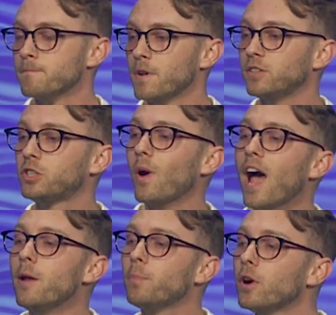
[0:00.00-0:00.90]
And so
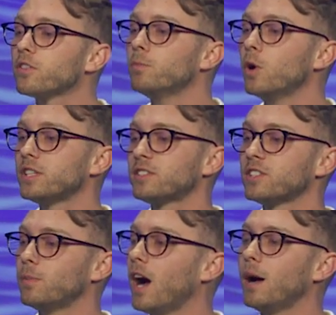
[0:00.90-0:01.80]
at birth,
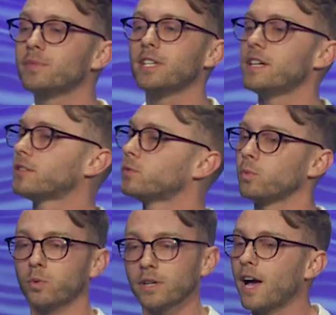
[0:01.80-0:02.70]
Moses' mom says,
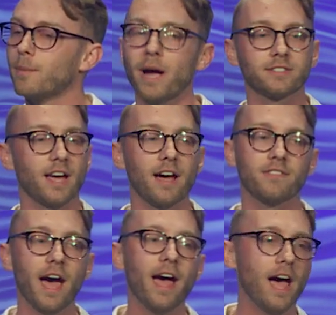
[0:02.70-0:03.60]
We're not about to have
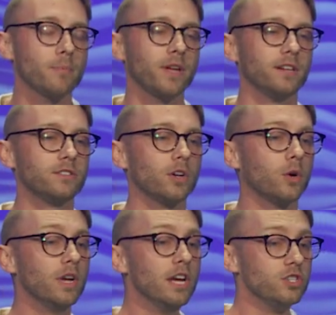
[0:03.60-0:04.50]
that happen. And
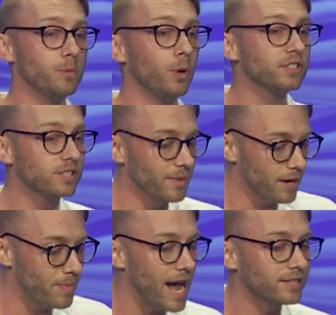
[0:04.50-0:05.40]
so she puts him in
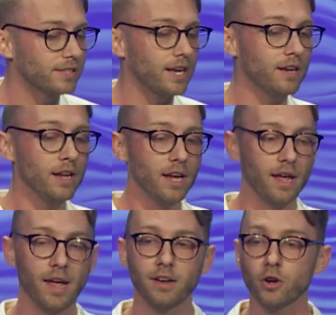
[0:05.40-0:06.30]
a basket,
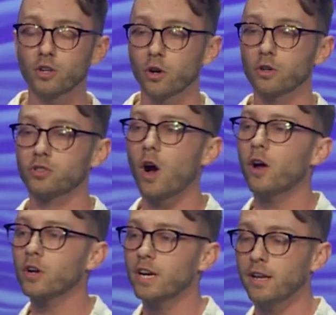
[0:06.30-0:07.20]
and, and her, her
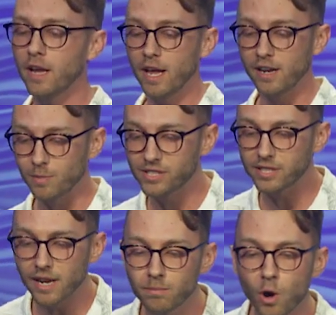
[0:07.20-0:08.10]
daughter and, and him
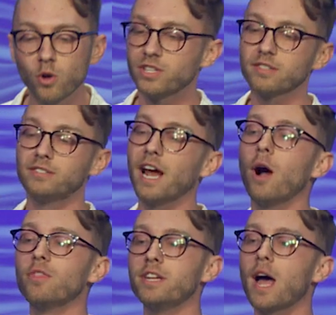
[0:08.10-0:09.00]
send Moses
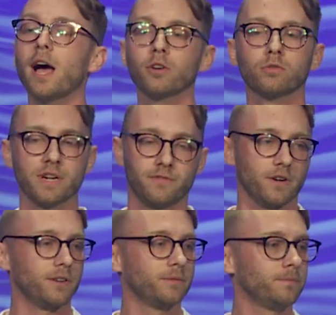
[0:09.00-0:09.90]
down the Nile
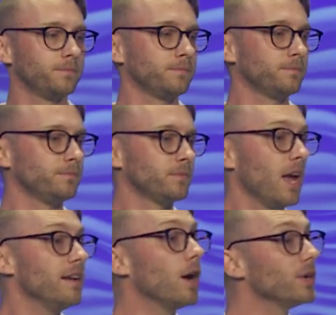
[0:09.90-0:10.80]
River.
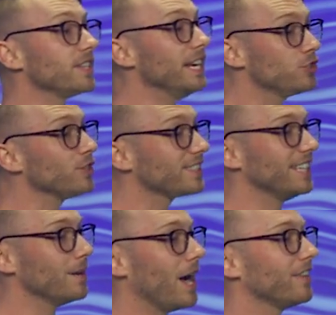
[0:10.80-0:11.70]
Now, what's
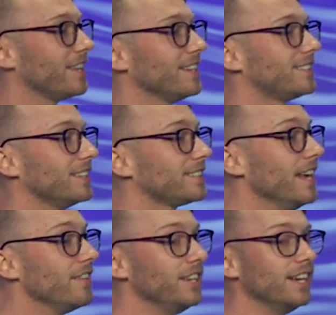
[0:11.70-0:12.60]
interesting about this is
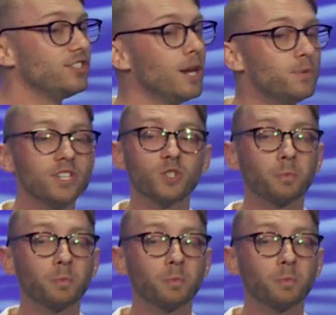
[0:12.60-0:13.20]
the Egyptians